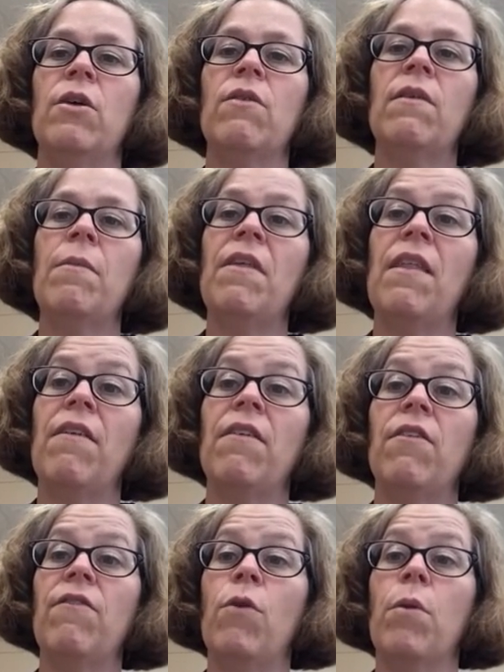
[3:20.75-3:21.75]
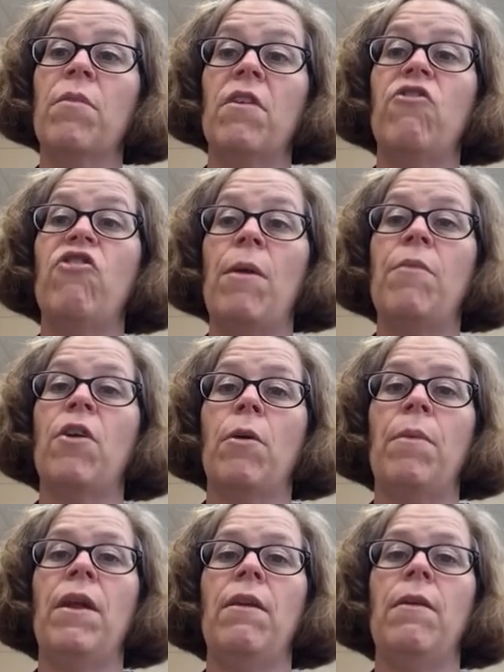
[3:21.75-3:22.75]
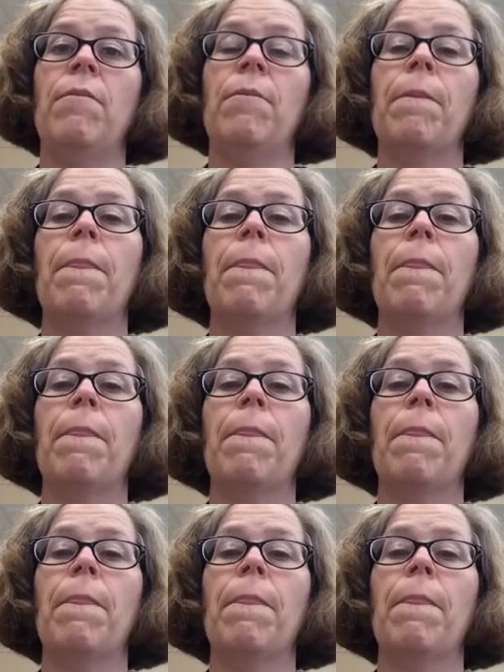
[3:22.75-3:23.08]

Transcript: something that forms and shapes our opinion.